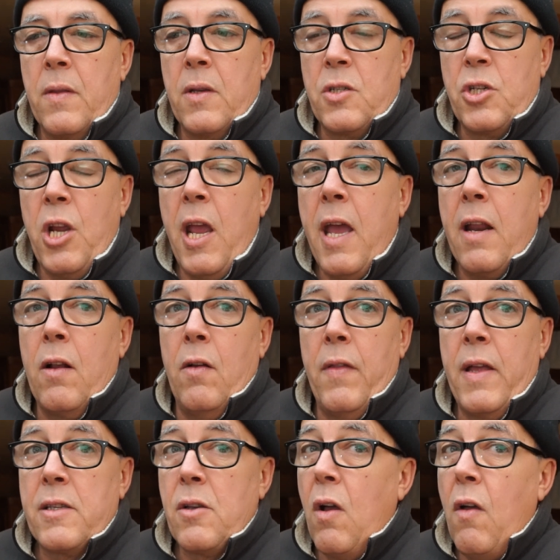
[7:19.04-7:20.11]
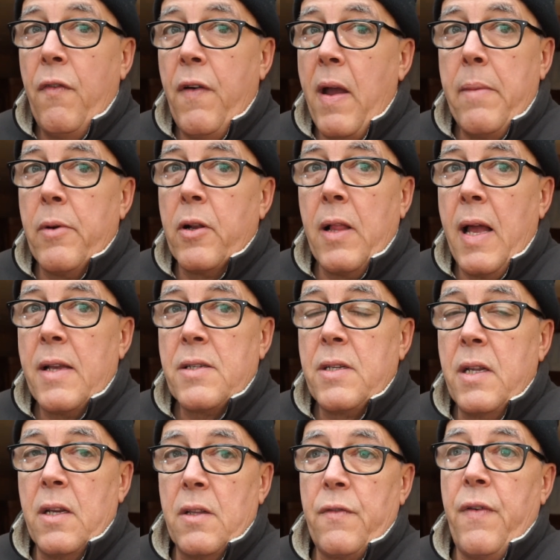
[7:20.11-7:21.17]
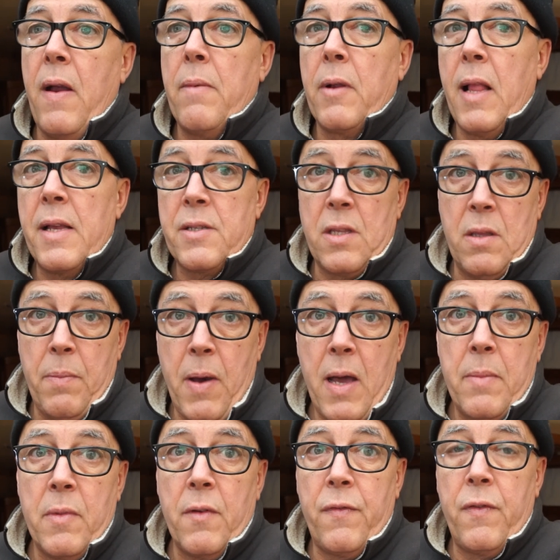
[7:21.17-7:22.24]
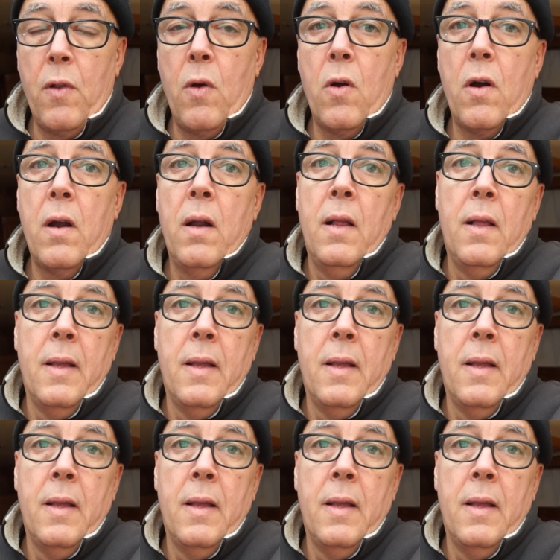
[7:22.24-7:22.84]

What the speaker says: channel. That's all fiberglassed in. It's fiberglass to the bottom of the floor.